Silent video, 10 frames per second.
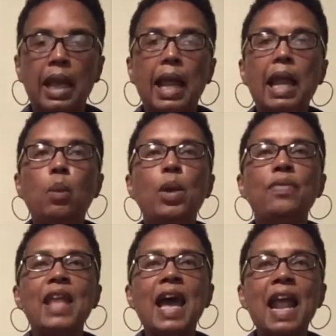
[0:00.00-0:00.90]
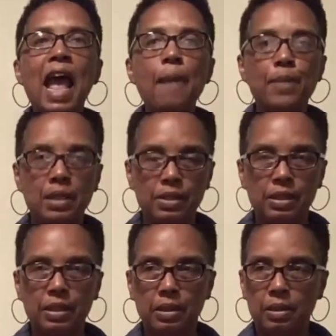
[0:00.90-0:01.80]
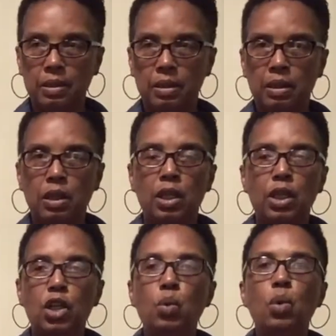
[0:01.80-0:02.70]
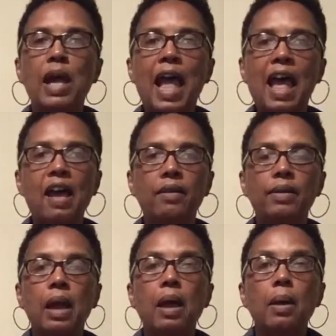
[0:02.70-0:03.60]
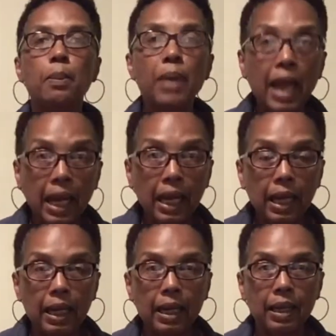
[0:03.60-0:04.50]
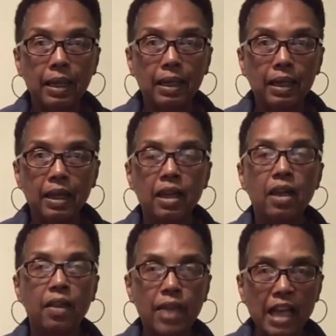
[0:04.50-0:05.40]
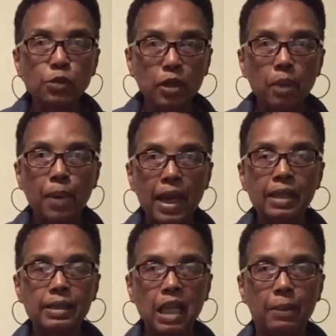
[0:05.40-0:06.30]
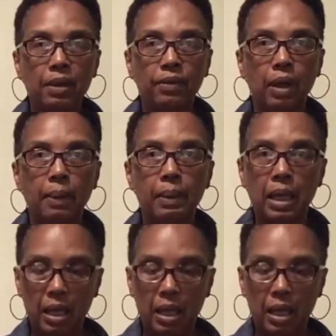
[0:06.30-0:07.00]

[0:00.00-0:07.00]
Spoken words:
And when that happens, you will have pain. That's where your pain is coming from.